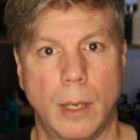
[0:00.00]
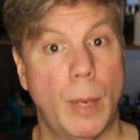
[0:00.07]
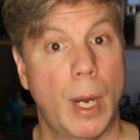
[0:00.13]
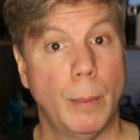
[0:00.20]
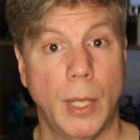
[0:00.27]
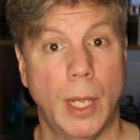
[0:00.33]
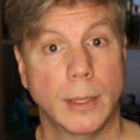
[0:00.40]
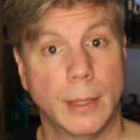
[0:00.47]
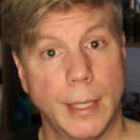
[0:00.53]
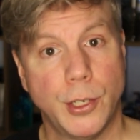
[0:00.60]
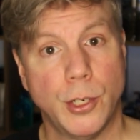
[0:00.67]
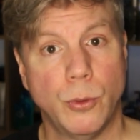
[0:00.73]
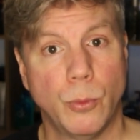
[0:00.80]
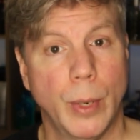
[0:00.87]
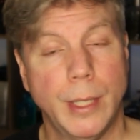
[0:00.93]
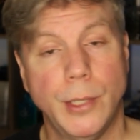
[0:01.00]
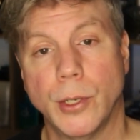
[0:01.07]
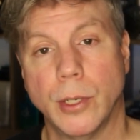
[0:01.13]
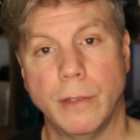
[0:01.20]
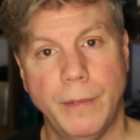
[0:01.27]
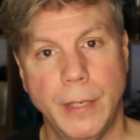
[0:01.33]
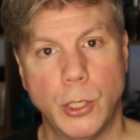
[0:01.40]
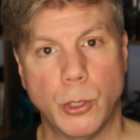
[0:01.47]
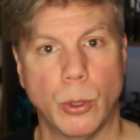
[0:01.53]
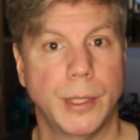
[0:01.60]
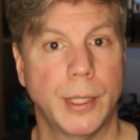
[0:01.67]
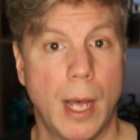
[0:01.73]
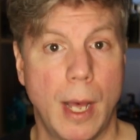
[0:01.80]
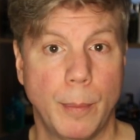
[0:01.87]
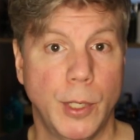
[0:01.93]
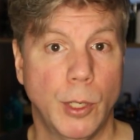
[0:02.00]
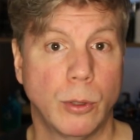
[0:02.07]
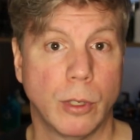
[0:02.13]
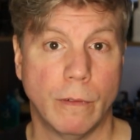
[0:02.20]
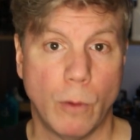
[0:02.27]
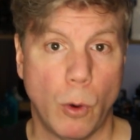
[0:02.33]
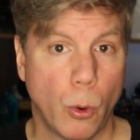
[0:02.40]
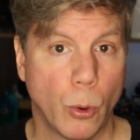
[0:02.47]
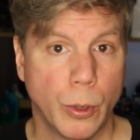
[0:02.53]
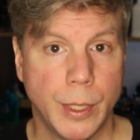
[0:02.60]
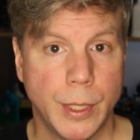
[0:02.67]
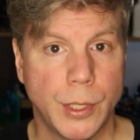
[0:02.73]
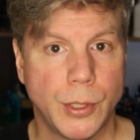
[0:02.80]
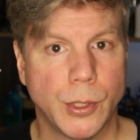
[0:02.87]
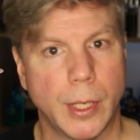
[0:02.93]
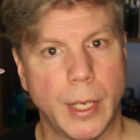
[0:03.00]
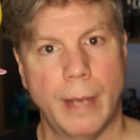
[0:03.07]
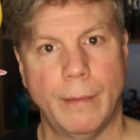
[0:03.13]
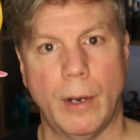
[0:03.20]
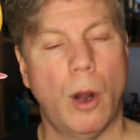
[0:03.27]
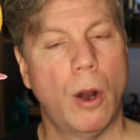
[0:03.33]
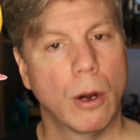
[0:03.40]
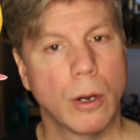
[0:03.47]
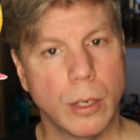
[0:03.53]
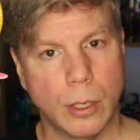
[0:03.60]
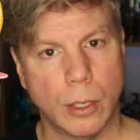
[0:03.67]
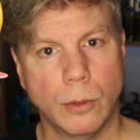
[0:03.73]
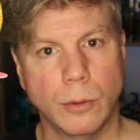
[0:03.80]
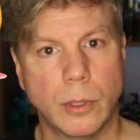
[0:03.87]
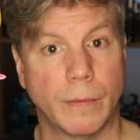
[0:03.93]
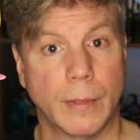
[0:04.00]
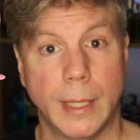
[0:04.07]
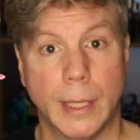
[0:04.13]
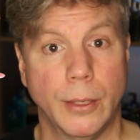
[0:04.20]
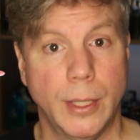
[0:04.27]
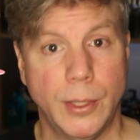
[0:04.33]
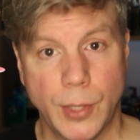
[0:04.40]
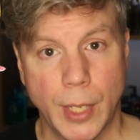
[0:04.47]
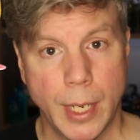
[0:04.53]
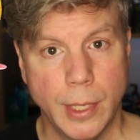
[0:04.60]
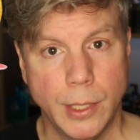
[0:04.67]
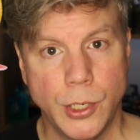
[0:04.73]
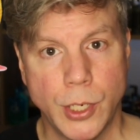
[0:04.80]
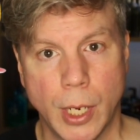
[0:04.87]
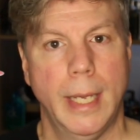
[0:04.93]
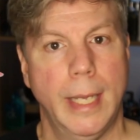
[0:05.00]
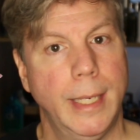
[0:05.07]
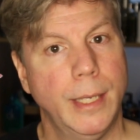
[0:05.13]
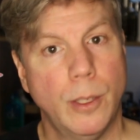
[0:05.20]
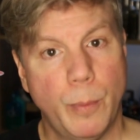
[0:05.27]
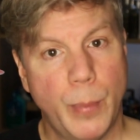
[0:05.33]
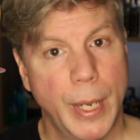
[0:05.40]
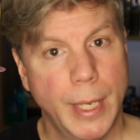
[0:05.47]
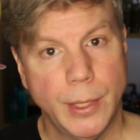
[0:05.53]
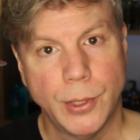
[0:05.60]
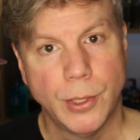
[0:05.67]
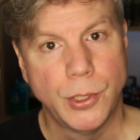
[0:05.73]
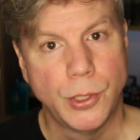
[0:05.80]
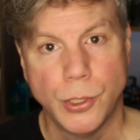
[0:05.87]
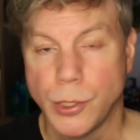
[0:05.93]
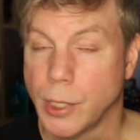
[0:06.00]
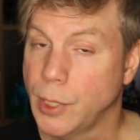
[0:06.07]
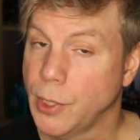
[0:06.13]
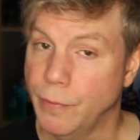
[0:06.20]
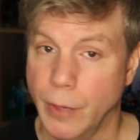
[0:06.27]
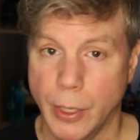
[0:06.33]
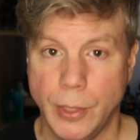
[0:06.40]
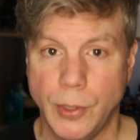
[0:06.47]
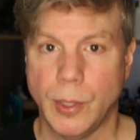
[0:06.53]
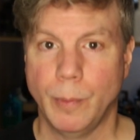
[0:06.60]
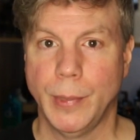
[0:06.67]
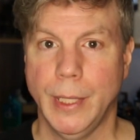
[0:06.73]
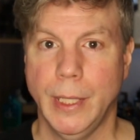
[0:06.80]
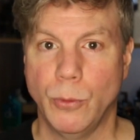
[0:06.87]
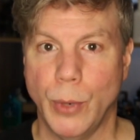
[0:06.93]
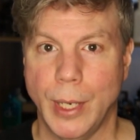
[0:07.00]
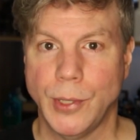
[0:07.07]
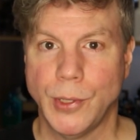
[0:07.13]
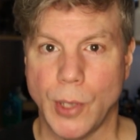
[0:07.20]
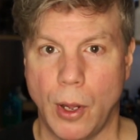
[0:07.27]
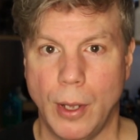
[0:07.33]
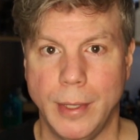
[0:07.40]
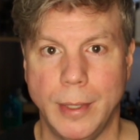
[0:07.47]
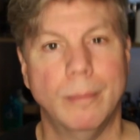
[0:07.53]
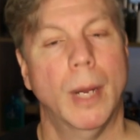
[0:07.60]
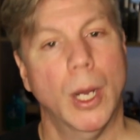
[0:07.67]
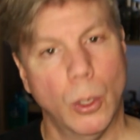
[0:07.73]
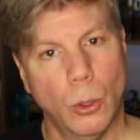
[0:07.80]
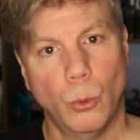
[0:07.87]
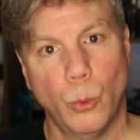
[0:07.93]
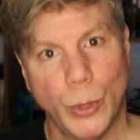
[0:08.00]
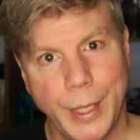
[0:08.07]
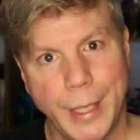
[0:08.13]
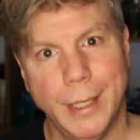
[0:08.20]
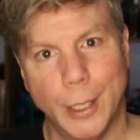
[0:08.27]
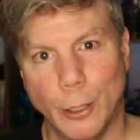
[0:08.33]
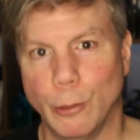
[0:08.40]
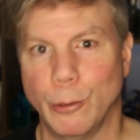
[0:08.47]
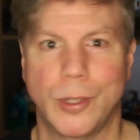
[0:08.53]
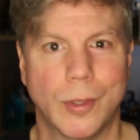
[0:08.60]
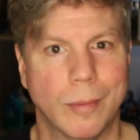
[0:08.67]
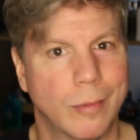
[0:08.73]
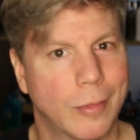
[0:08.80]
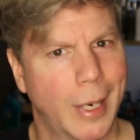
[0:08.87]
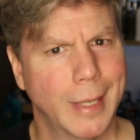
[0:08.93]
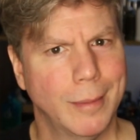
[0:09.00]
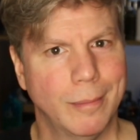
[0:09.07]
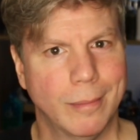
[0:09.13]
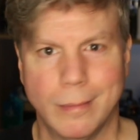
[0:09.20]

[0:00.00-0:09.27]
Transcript: Now Mont Blanc Legend Red is going to feature a top note of orange. It's going to have a heart note of clary sage. And in the base, it's just going to very simply rest on woody notes, right?